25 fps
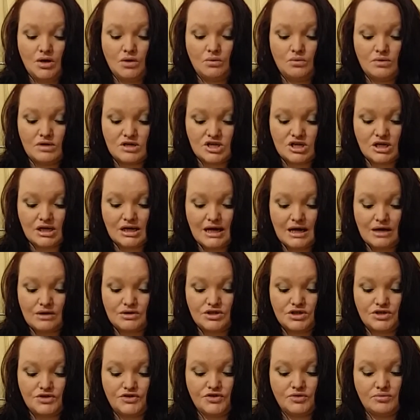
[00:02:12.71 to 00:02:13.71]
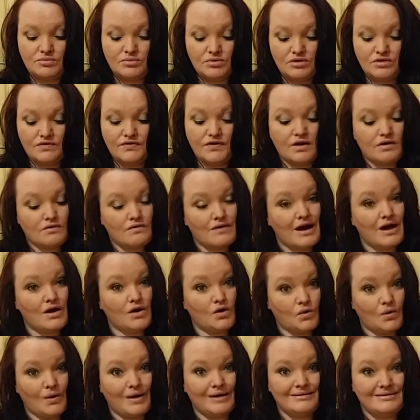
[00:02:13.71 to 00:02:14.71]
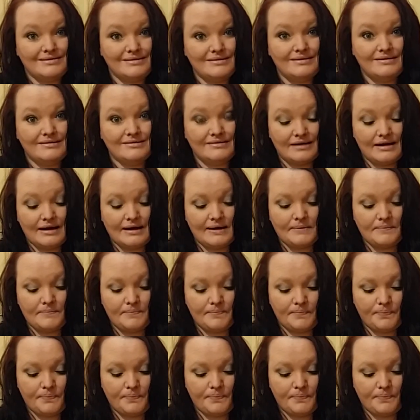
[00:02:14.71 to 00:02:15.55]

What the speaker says: which allows you to move it around quite easily.